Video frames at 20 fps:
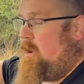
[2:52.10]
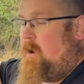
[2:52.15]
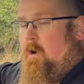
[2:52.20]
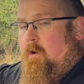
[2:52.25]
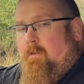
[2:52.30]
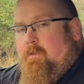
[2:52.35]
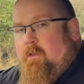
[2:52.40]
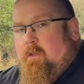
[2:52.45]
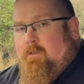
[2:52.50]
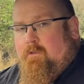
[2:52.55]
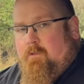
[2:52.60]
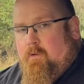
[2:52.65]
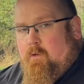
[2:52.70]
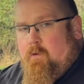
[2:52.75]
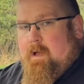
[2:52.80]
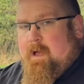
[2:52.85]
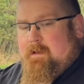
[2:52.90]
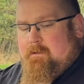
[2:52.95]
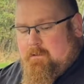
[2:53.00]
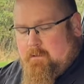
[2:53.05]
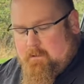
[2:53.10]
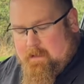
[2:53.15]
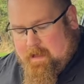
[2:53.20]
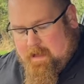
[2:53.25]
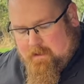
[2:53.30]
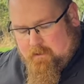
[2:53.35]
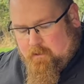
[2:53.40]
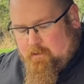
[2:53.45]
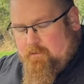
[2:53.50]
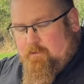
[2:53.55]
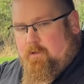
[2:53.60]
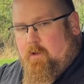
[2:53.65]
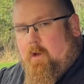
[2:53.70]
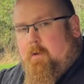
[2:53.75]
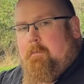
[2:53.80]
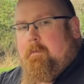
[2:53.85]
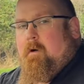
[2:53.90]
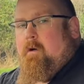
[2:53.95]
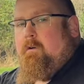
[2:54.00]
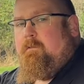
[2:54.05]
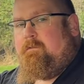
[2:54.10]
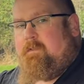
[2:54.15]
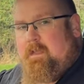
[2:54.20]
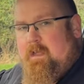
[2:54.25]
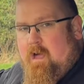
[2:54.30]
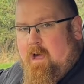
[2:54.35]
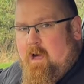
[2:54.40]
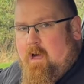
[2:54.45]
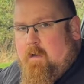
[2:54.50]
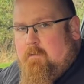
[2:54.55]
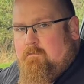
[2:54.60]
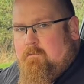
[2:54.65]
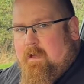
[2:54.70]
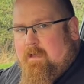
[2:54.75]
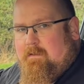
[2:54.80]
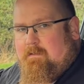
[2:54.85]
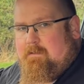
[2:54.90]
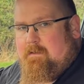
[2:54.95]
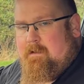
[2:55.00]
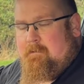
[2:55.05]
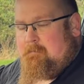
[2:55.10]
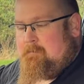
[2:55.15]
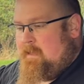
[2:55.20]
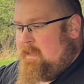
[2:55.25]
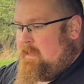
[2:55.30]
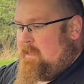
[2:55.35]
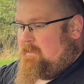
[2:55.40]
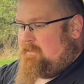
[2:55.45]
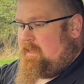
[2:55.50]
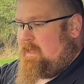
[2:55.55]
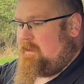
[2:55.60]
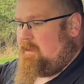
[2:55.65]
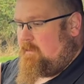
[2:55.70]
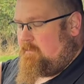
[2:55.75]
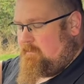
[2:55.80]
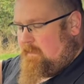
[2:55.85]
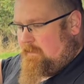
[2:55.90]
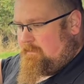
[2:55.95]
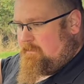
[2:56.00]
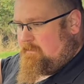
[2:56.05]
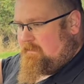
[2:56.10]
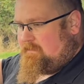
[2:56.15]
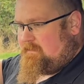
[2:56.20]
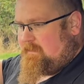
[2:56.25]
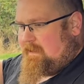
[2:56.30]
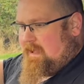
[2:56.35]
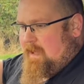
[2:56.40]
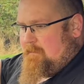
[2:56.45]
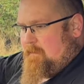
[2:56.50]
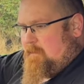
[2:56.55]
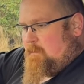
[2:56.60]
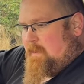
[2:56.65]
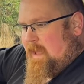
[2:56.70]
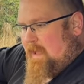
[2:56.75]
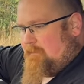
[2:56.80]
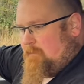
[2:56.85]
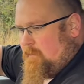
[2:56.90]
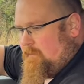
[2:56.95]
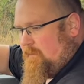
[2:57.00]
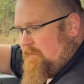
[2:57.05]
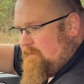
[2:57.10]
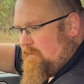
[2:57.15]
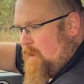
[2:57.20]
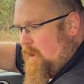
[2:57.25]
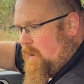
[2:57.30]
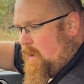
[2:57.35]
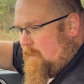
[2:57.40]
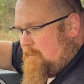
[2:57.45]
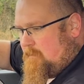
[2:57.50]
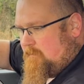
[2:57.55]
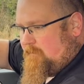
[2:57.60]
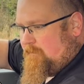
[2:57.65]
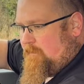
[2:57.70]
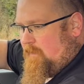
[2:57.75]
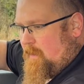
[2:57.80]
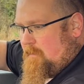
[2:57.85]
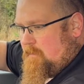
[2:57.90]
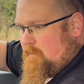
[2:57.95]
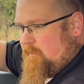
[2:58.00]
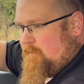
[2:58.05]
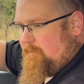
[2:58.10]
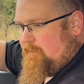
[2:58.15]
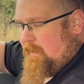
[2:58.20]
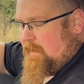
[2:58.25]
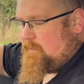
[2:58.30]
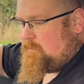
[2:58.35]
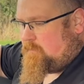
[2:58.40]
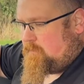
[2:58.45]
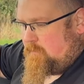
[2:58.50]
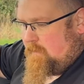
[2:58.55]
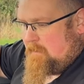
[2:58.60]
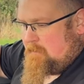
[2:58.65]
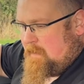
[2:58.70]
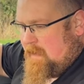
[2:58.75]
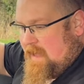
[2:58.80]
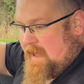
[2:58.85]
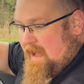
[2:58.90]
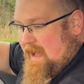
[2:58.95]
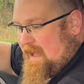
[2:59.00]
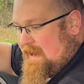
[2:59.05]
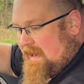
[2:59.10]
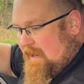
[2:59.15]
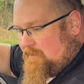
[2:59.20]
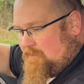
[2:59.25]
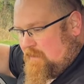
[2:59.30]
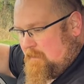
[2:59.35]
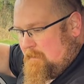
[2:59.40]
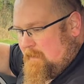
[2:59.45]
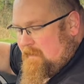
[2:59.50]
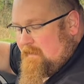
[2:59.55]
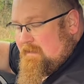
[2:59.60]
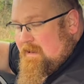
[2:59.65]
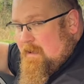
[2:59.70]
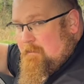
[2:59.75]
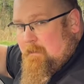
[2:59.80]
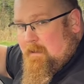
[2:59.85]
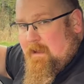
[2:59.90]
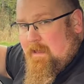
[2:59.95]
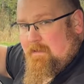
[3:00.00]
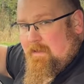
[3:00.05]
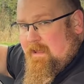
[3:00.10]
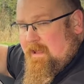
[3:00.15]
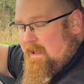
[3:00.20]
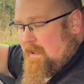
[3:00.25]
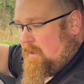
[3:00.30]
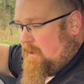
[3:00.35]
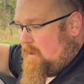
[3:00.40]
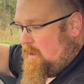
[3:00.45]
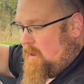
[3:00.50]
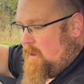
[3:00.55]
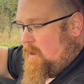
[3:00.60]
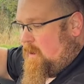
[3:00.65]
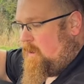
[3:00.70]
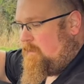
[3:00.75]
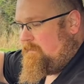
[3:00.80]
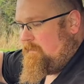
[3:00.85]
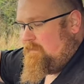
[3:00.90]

on the door handle and on top of the armrest. Then around the rest of the cabin, we have got this carbon fiber effect trim and actually a bit of nappa leather here on